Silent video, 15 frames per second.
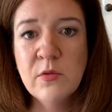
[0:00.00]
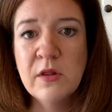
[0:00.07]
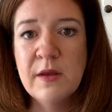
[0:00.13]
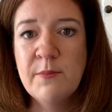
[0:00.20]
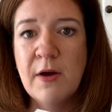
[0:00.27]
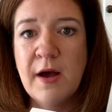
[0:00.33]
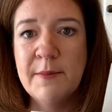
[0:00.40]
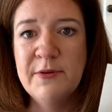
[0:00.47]

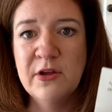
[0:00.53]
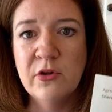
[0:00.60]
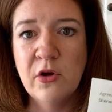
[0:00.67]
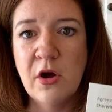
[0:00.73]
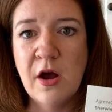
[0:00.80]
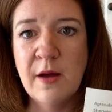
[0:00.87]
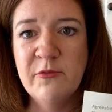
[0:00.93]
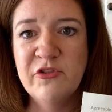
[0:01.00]
really
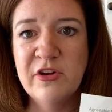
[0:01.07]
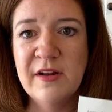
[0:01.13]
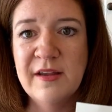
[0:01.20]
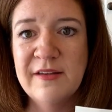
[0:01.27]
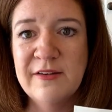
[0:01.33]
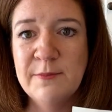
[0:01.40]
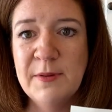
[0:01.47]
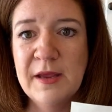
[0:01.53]
popular option
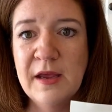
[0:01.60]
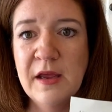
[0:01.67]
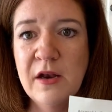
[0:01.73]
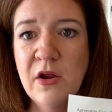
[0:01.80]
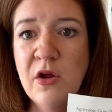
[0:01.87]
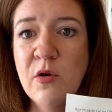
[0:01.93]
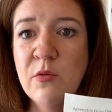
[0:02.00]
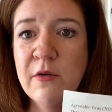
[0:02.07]
has
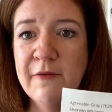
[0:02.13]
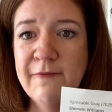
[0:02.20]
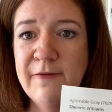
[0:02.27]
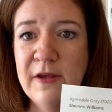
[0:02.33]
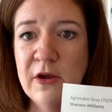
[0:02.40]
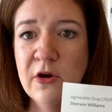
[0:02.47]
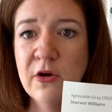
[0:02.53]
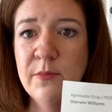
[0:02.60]
been
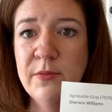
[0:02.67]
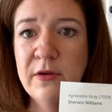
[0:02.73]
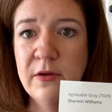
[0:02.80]
Revere